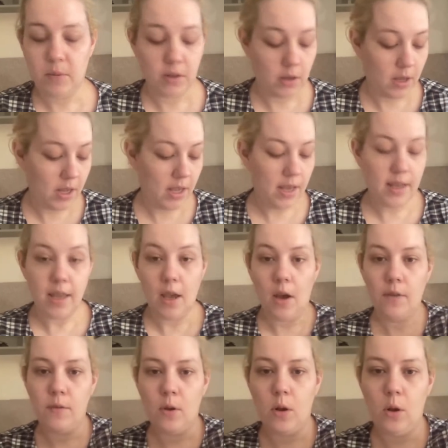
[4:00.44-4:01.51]
So yeah,
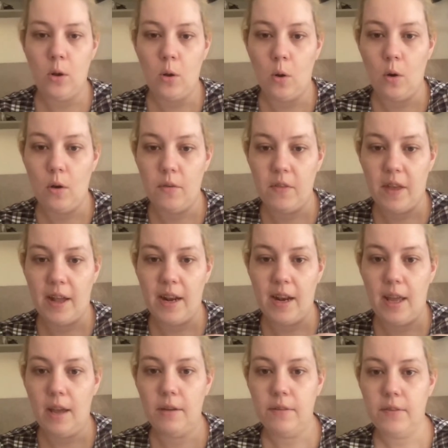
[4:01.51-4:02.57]
I've got a lot of that
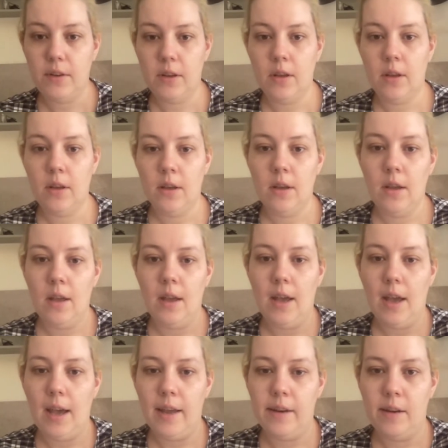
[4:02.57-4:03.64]
left,
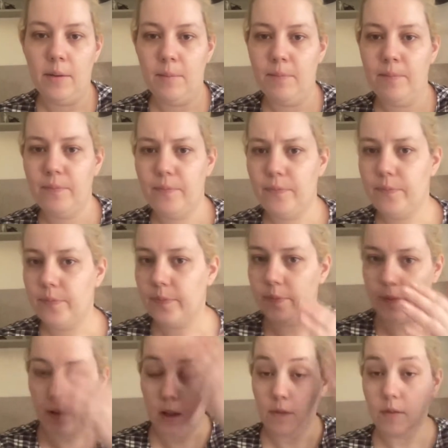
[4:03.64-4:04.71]
and
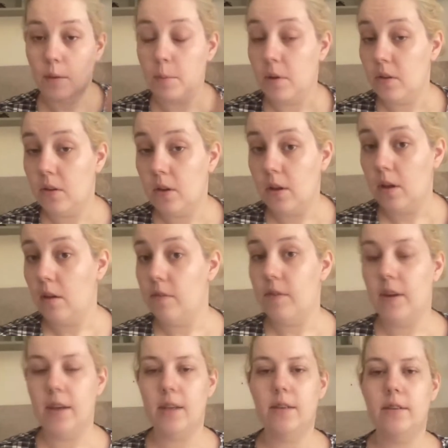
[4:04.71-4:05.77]
I've done my entire half
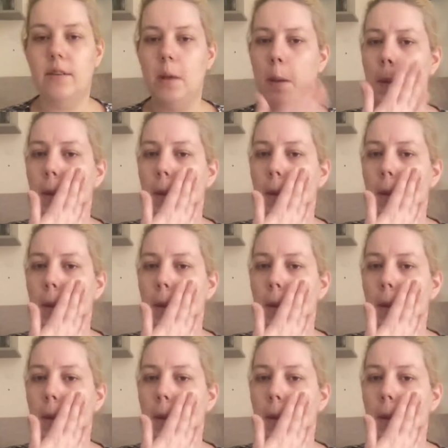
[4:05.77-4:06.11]
face.